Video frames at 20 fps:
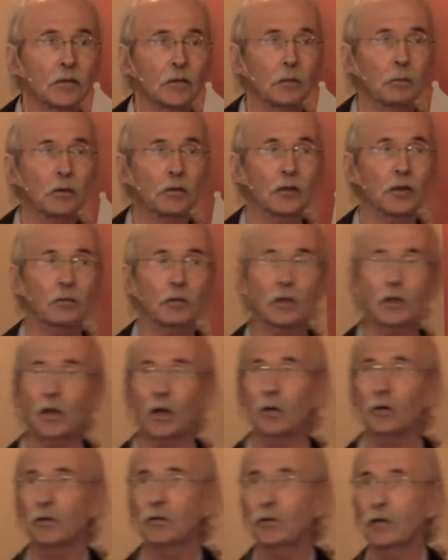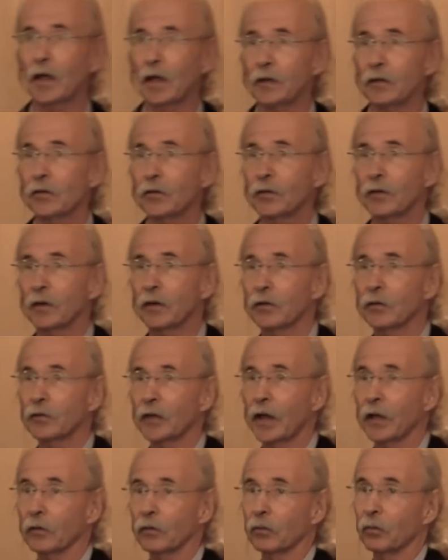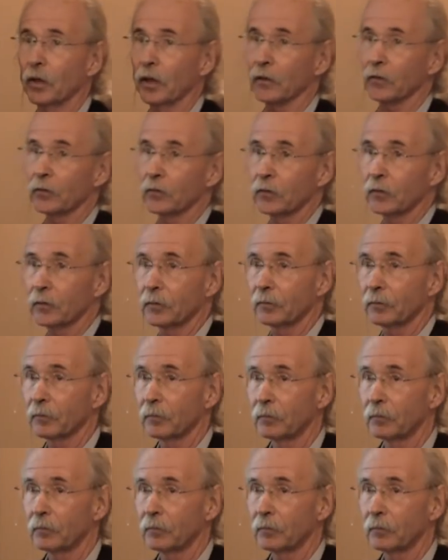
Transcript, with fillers: the Pacific Coast states, and the Southwest.